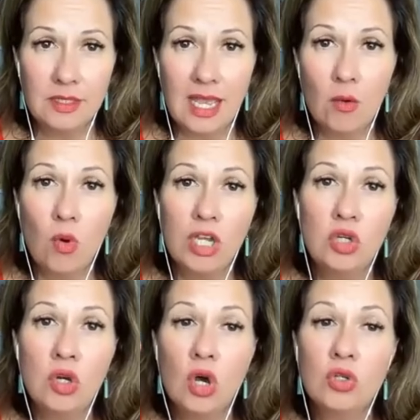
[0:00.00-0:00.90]
And when
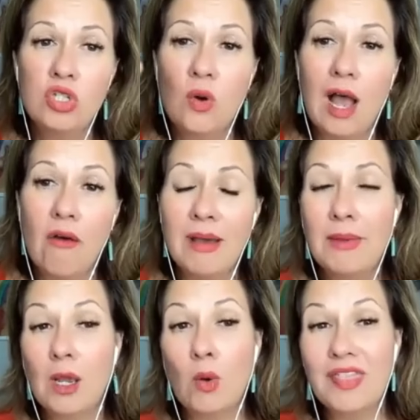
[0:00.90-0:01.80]
you go to how am
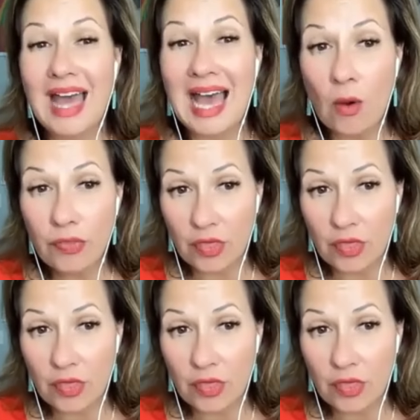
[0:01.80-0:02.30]
I without